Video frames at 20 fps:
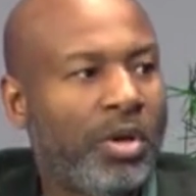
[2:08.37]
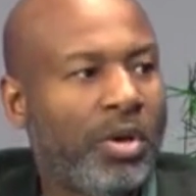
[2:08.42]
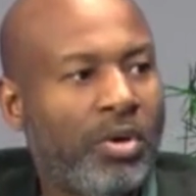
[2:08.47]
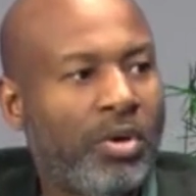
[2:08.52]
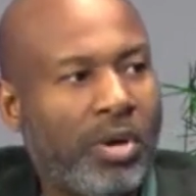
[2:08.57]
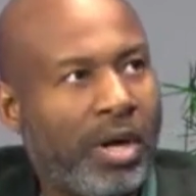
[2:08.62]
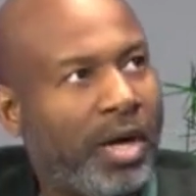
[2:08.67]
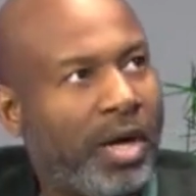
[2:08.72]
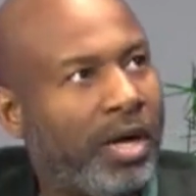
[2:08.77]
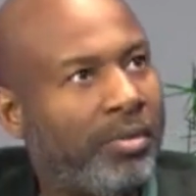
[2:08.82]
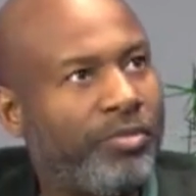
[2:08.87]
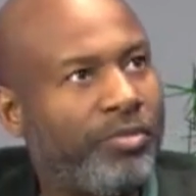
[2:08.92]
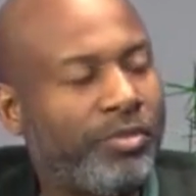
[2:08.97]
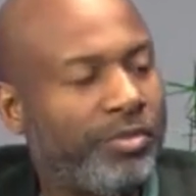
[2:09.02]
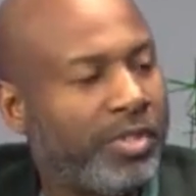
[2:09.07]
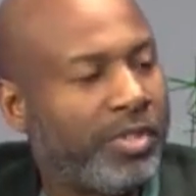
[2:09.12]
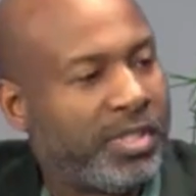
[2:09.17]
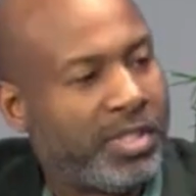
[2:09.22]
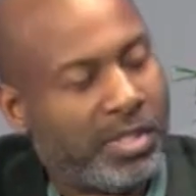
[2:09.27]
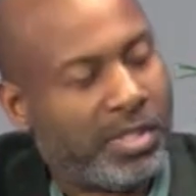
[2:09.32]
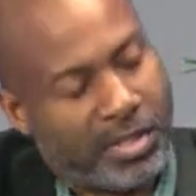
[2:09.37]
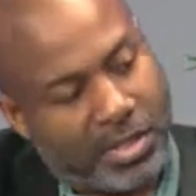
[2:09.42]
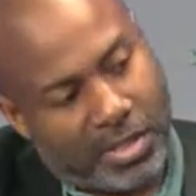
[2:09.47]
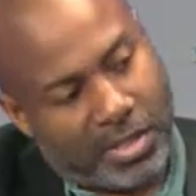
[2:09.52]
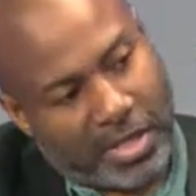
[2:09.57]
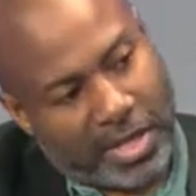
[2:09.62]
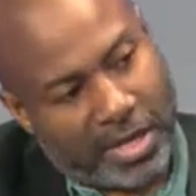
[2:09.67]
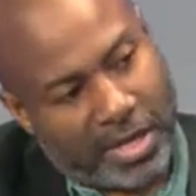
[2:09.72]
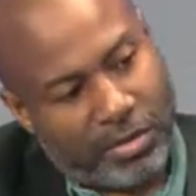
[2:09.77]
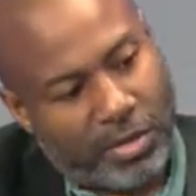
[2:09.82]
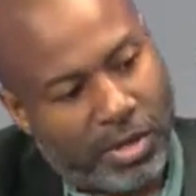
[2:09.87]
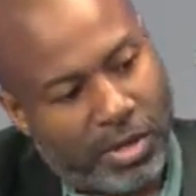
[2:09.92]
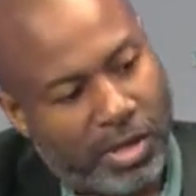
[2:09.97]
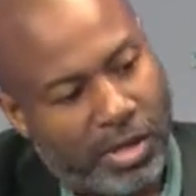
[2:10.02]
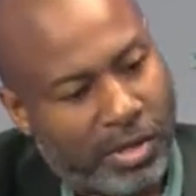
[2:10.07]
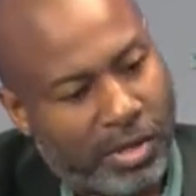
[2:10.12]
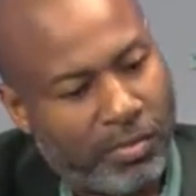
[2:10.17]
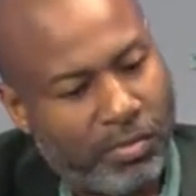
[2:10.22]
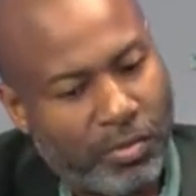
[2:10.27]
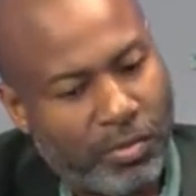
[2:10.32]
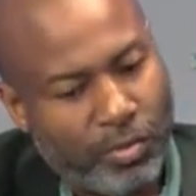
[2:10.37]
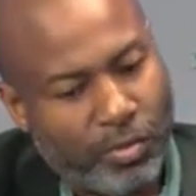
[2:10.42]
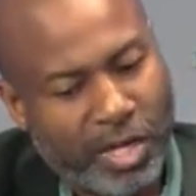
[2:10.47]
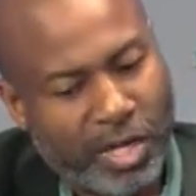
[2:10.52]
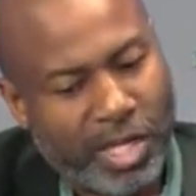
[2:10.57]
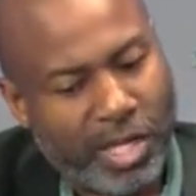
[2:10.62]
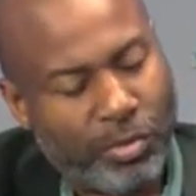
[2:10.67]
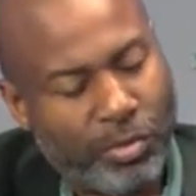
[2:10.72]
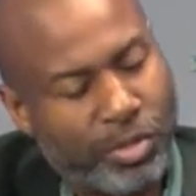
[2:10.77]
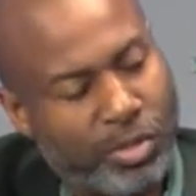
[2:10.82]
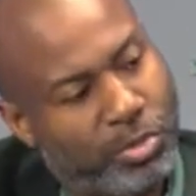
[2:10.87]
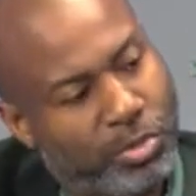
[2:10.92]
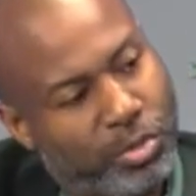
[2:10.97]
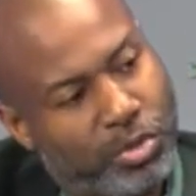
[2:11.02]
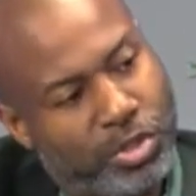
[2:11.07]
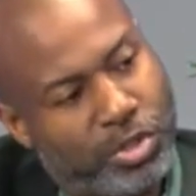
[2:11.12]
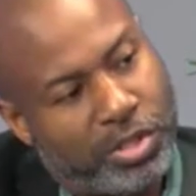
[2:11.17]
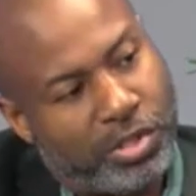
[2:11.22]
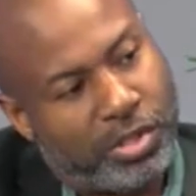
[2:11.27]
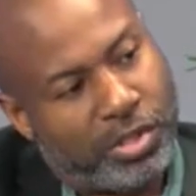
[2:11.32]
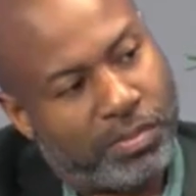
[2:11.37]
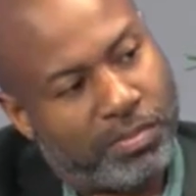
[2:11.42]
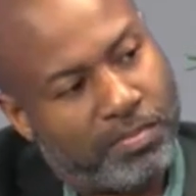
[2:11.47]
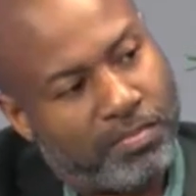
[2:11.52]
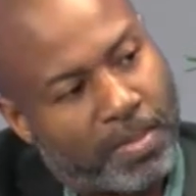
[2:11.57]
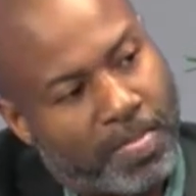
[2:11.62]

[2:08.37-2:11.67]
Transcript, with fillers: uh, for instance, like uh, when they were supposed to,